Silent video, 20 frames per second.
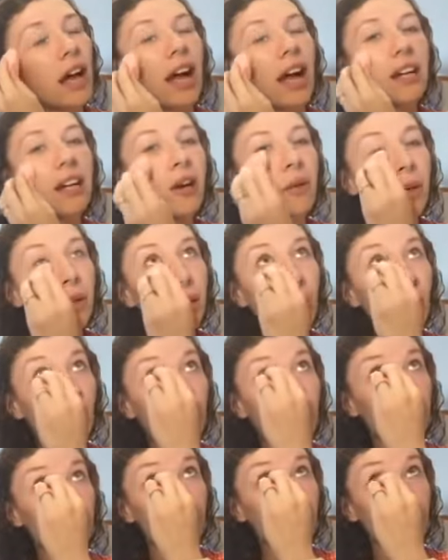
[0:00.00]
I know a
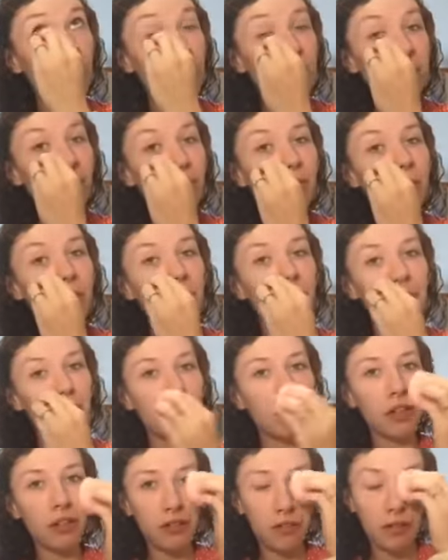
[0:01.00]
lot of you guys will be
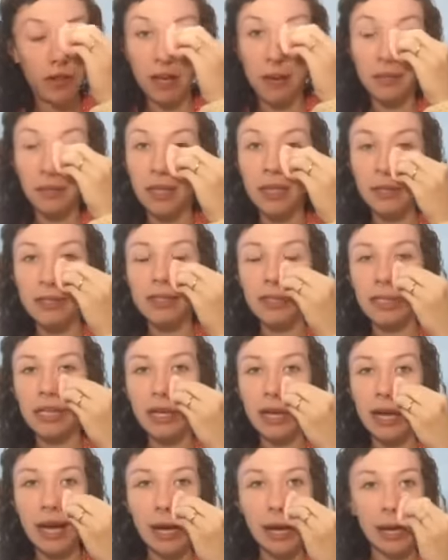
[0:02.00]
with your families
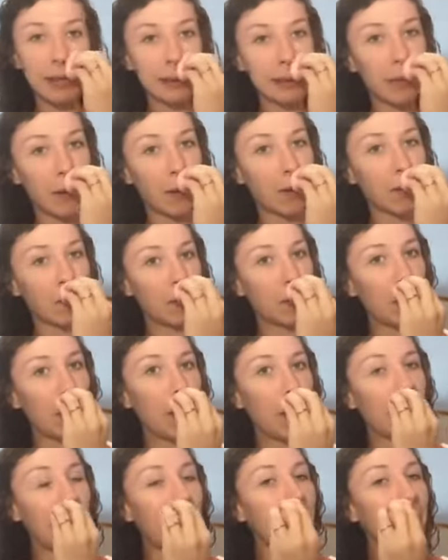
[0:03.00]
today, so if you're
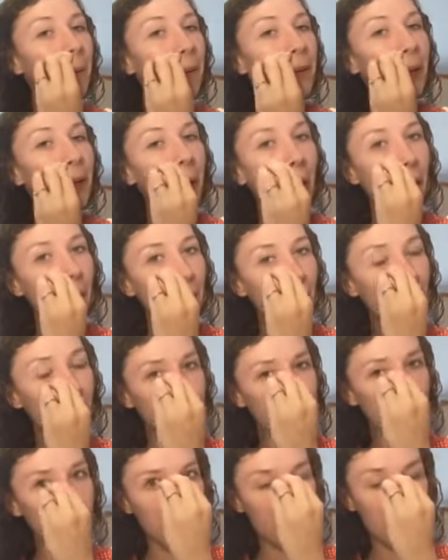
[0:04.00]
not able to hop
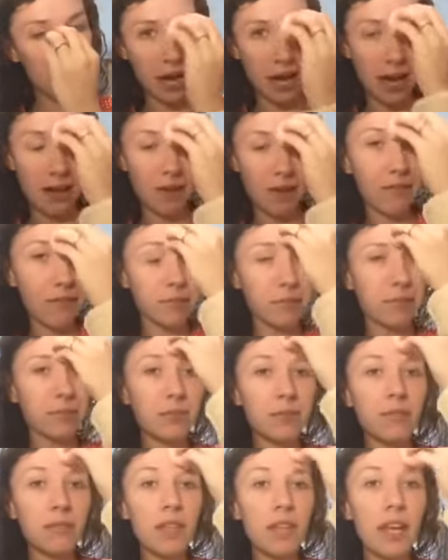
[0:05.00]
on the live
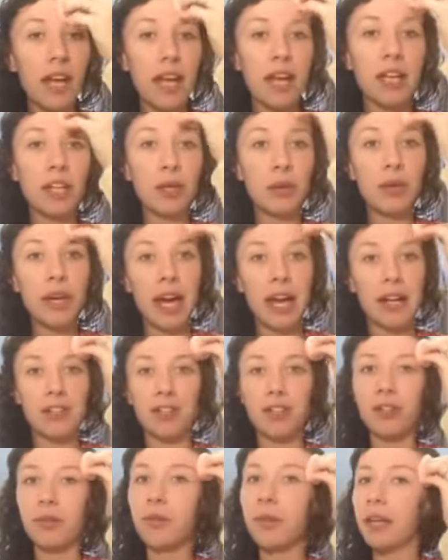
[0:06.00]
and you
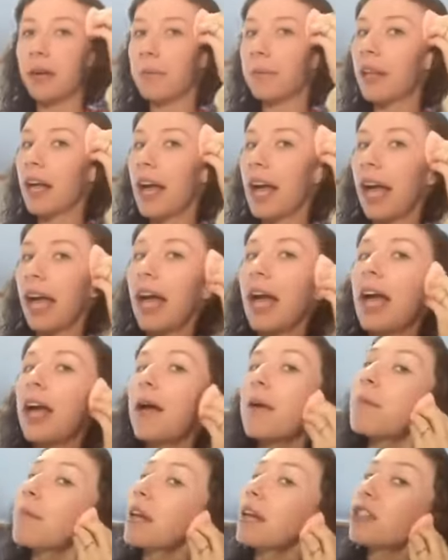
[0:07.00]
catch the replay,
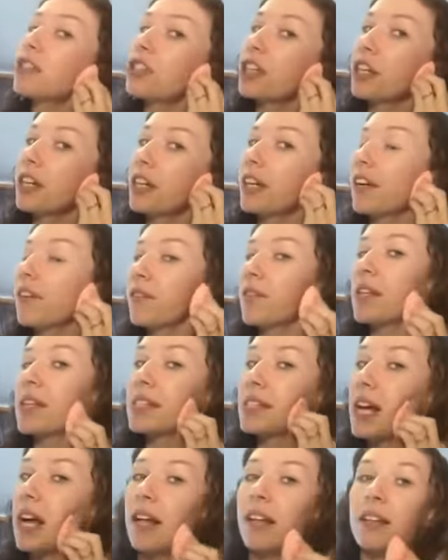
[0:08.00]
make sure to give
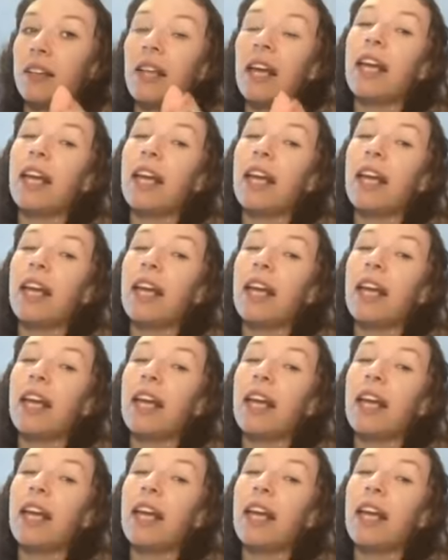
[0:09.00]
this a